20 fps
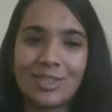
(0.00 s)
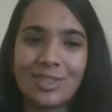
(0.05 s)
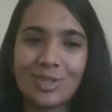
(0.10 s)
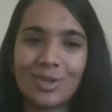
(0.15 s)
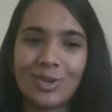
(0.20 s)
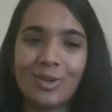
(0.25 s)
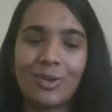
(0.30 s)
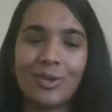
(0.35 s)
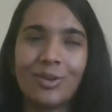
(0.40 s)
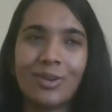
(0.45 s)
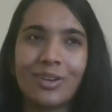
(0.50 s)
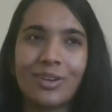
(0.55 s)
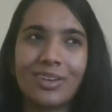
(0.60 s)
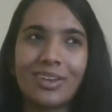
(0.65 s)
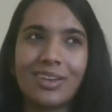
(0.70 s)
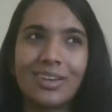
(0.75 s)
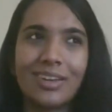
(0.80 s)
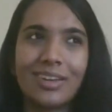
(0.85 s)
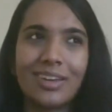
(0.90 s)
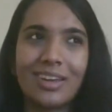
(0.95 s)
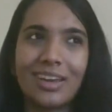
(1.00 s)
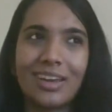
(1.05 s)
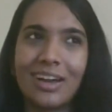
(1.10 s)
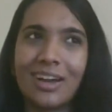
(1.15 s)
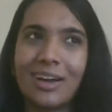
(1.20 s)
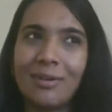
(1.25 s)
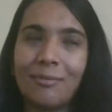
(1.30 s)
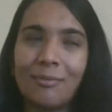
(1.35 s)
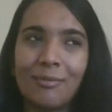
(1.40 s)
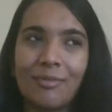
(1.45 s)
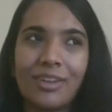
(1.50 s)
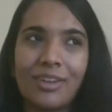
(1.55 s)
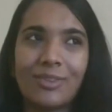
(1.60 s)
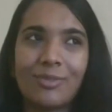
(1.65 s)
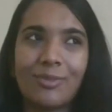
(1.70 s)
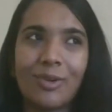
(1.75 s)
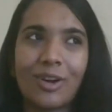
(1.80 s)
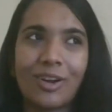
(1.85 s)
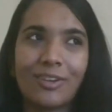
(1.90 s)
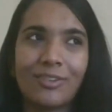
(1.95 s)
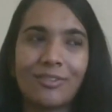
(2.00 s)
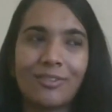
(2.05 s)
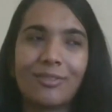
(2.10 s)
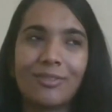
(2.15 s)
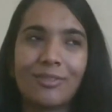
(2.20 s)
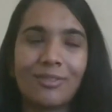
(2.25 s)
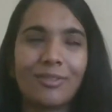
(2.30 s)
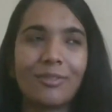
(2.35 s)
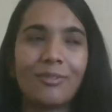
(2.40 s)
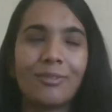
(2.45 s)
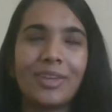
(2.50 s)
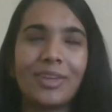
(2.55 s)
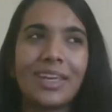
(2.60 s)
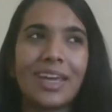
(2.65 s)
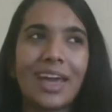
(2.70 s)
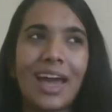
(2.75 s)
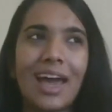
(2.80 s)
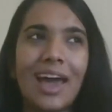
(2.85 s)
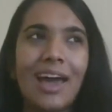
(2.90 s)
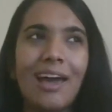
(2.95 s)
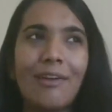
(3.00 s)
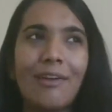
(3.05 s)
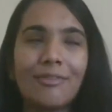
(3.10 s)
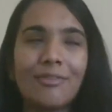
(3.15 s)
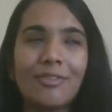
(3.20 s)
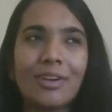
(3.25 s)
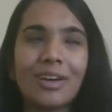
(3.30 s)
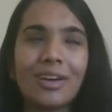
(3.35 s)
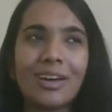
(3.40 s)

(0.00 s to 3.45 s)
So with what we have,